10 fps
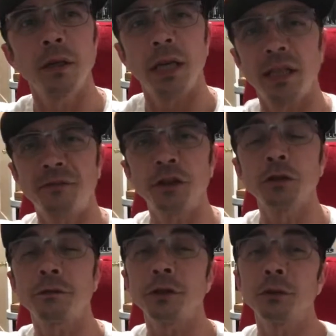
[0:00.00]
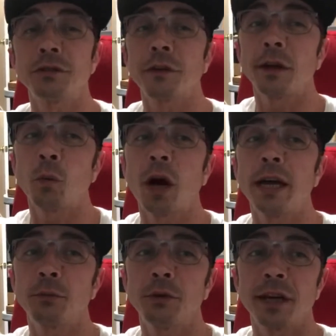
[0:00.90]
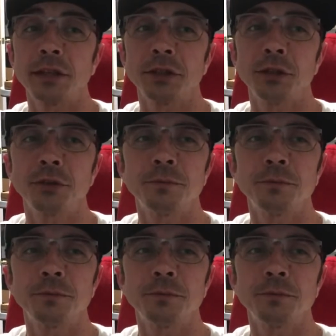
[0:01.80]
And the field of view is very wide with that too.